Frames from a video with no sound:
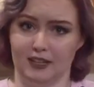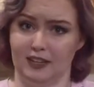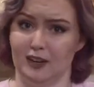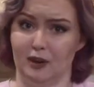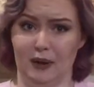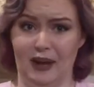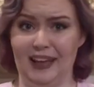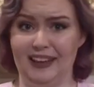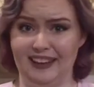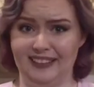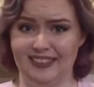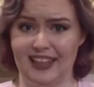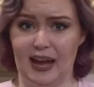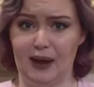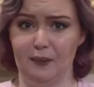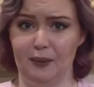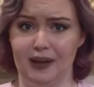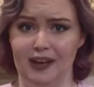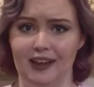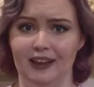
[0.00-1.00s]
I know I get
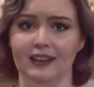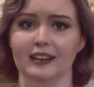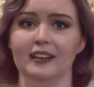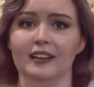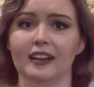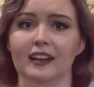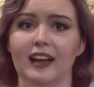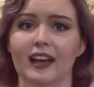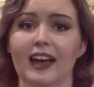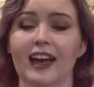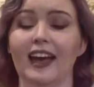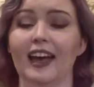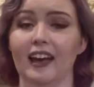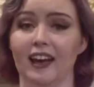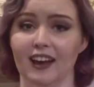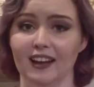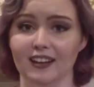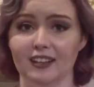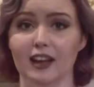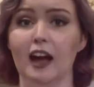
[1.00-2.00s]
that way.
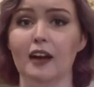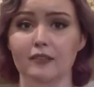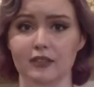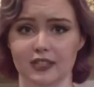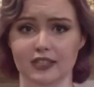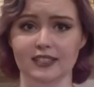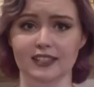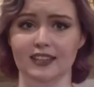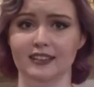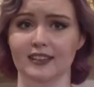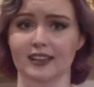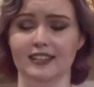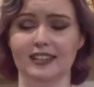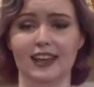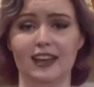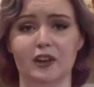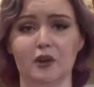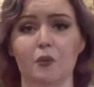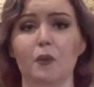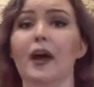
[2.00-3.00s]
And obviously they
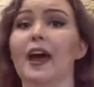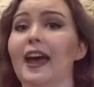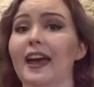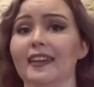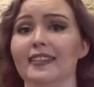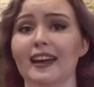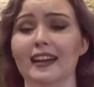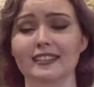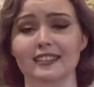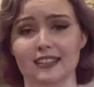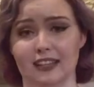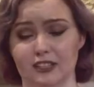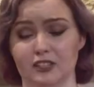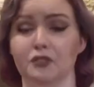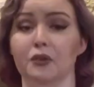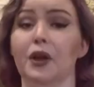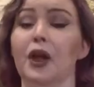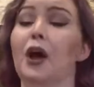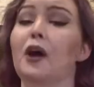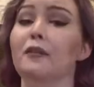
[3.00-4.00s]
take away that
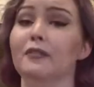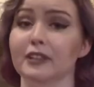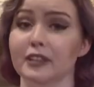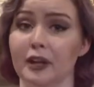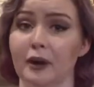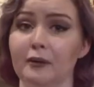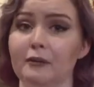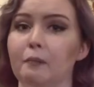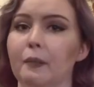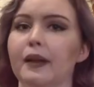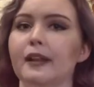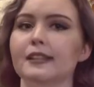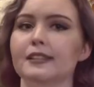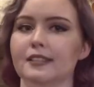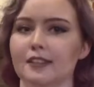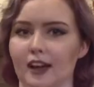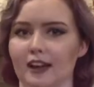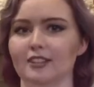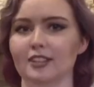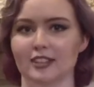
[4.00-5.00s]
sensory overload, but it's
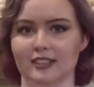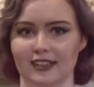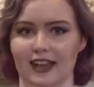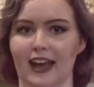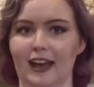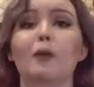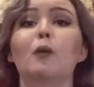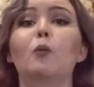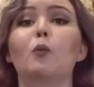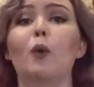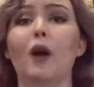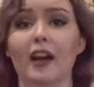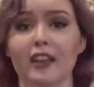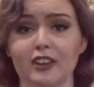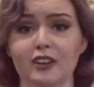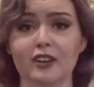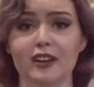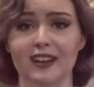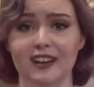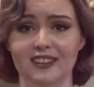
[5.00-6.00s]
not just that. While
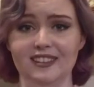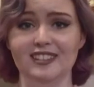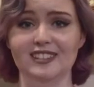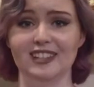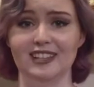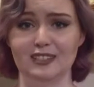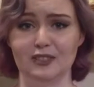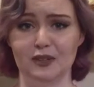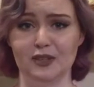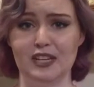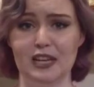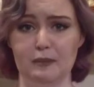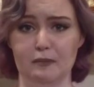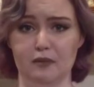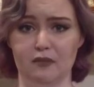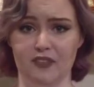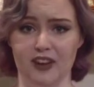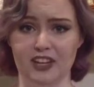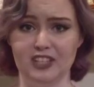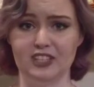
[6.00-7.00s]
you're in the sensory
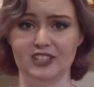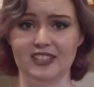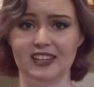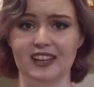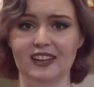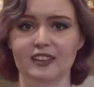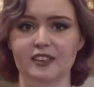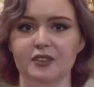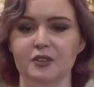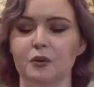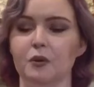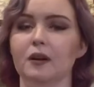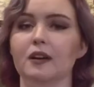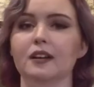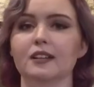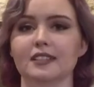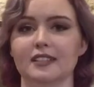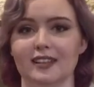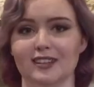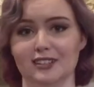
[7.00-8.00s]
deprivation tank, you're
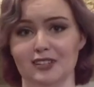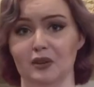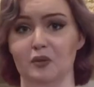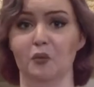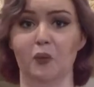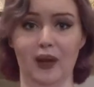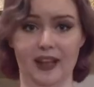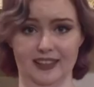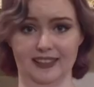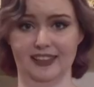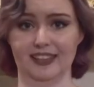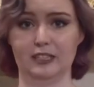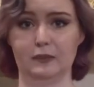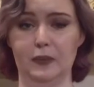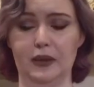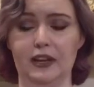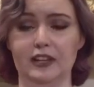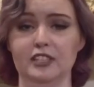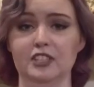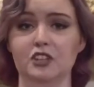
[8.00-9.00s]
essentially weightless
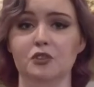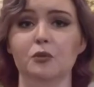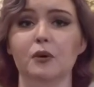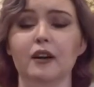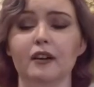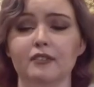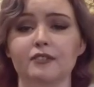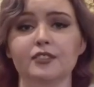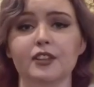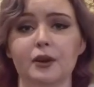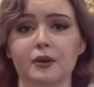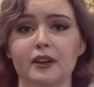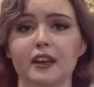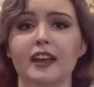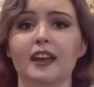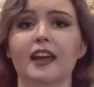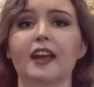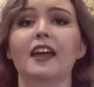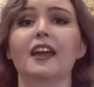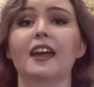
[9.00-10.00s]
because you are
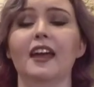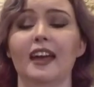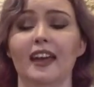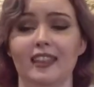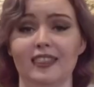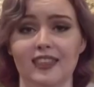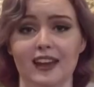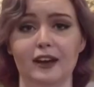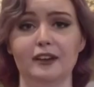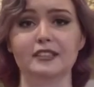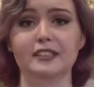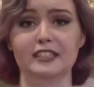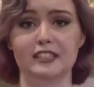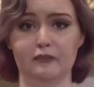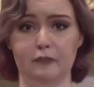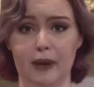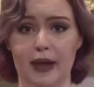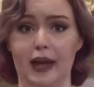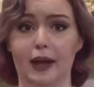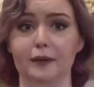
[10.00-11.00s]
floating in thousands
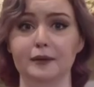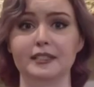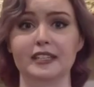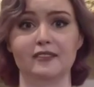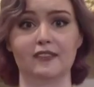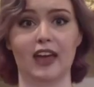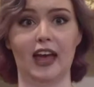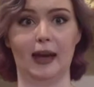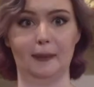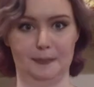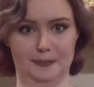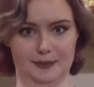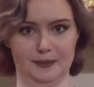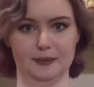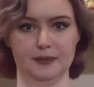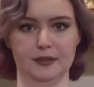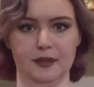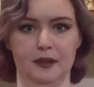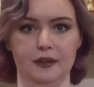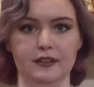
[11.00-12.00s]
of pounds of
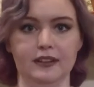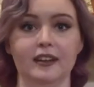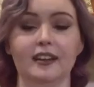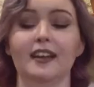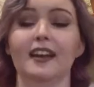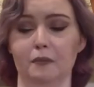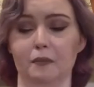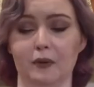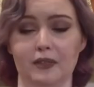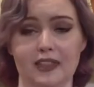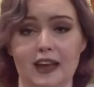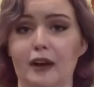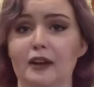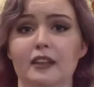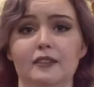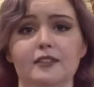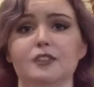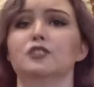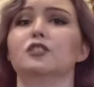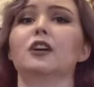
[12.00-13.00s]
Epsom salt. Without
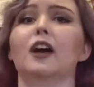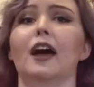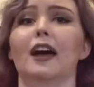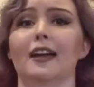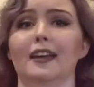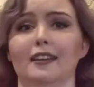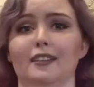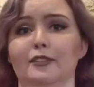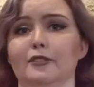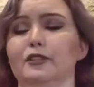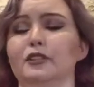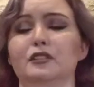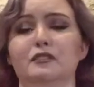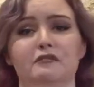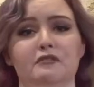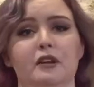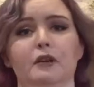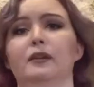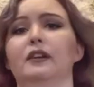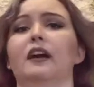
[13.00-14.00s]
even trying, you're
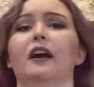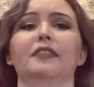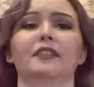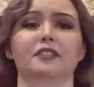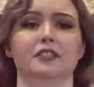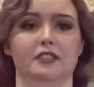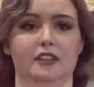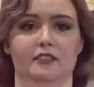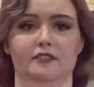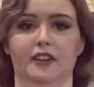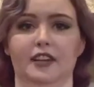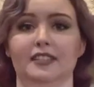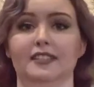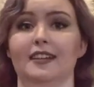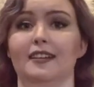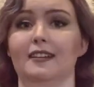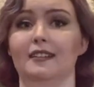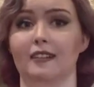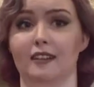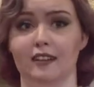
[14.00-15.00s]
just floating on the surface.
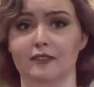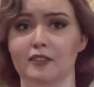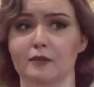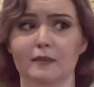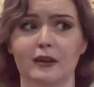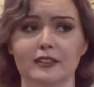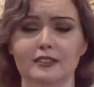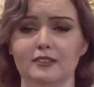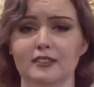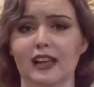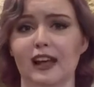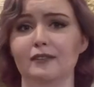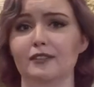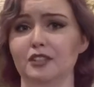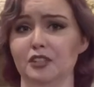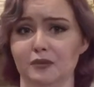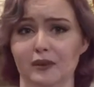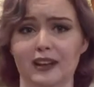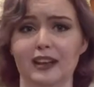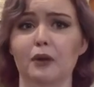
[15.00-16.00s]
None of your muscles have
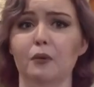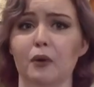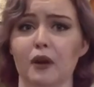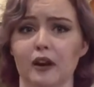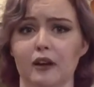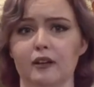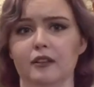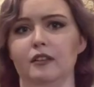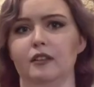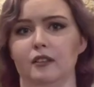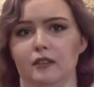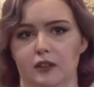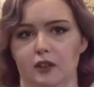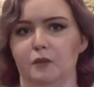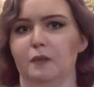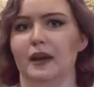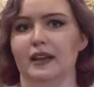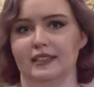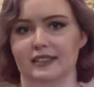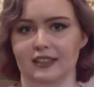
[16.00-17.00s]
to do any work.
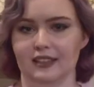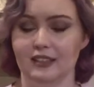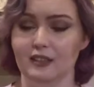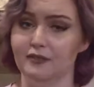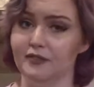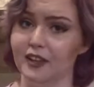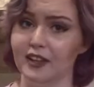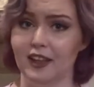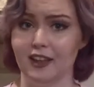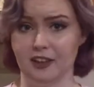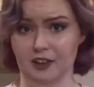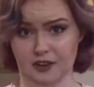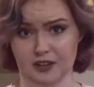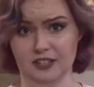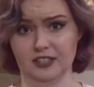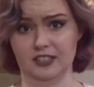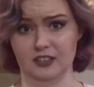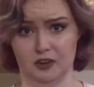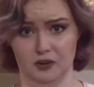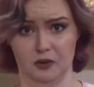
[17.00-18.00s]
You basically feel like you're
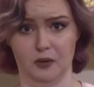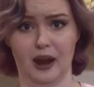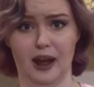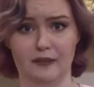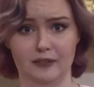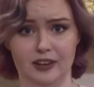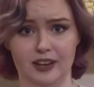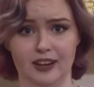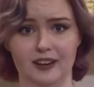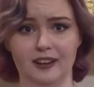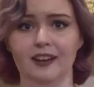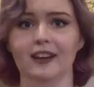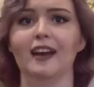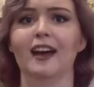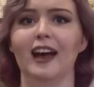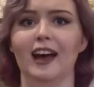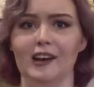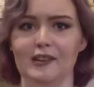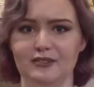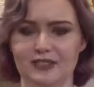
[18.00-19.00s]
in zero gravity.
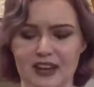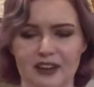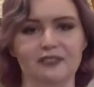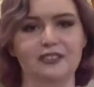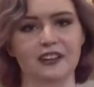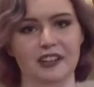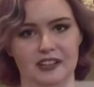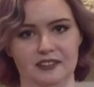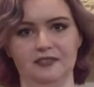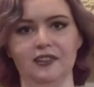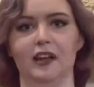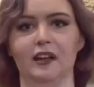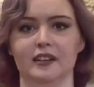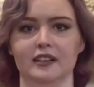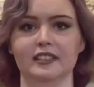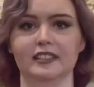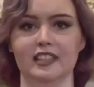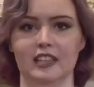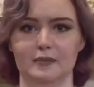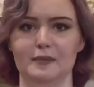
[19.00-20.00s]
I've definitely fallen
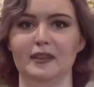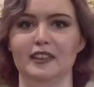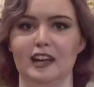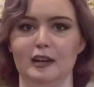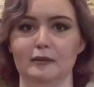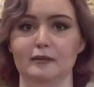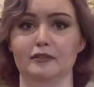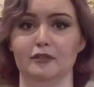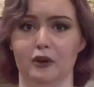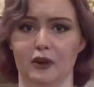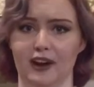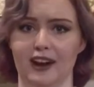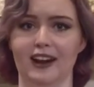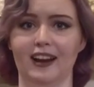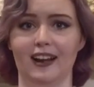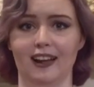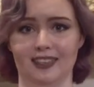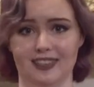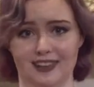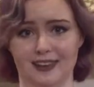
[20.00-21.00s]
asleep in there before, and
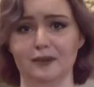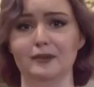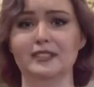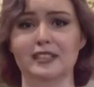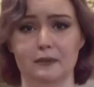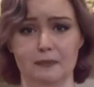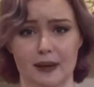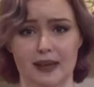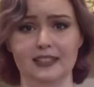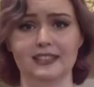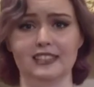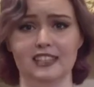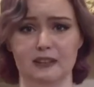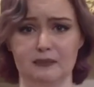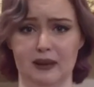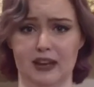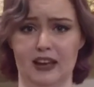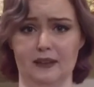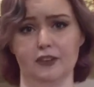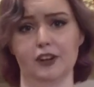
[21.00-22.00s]
I think it was the best
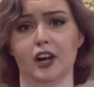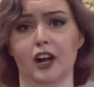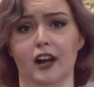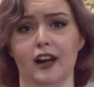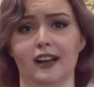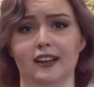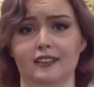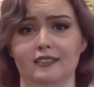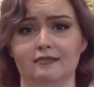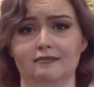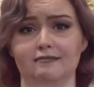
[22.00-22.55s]
sleep I ever got.